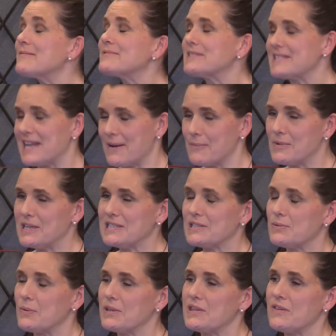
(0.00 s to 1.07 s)
It was 10
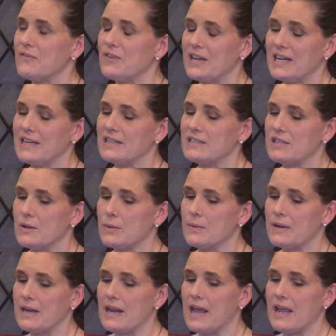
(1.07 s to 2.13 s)
weeks with the feeding tube,
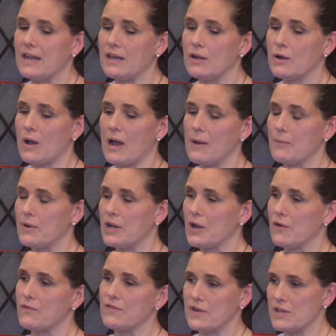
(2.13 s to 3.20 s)
and I would
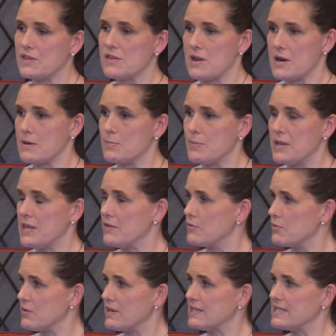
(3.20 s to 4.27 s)
go for therapy
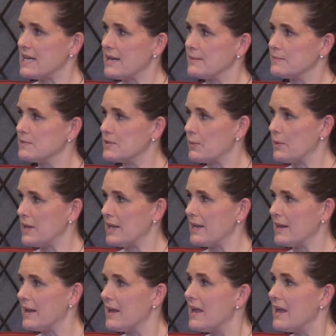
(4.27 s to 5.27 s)
3 times a week.